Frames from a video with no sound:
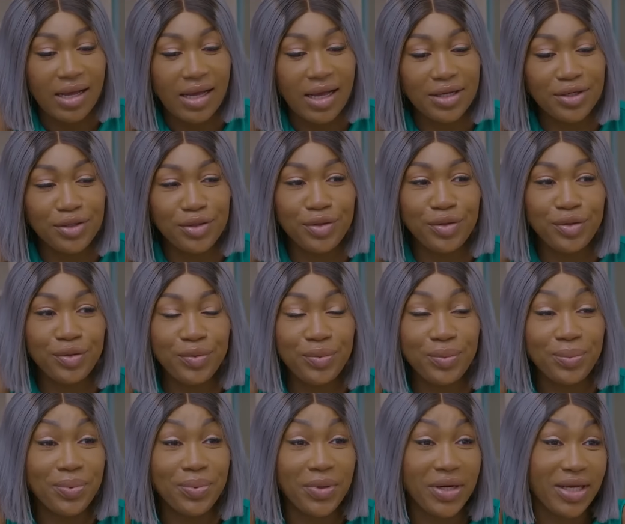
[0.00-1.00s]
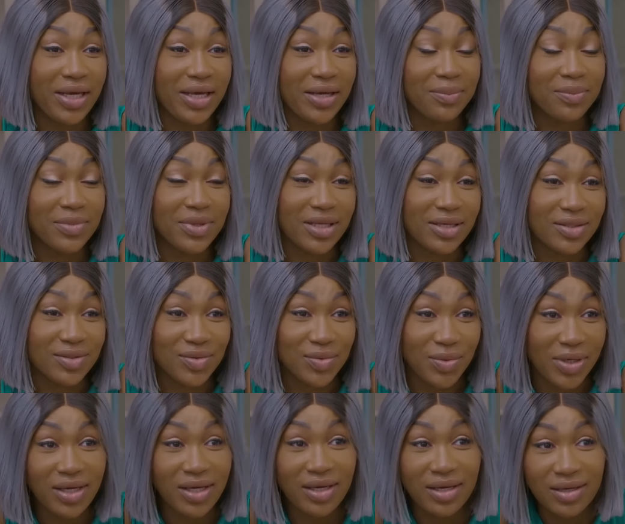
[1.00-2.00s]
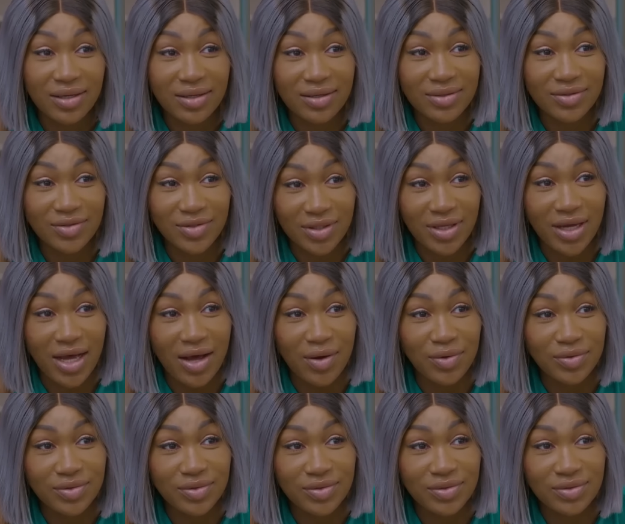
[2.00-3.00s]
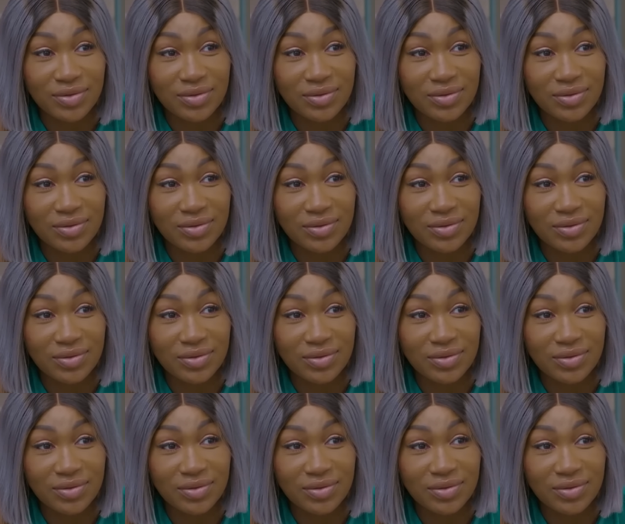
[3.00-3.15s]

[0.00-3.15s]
Can you bring him this week to the house?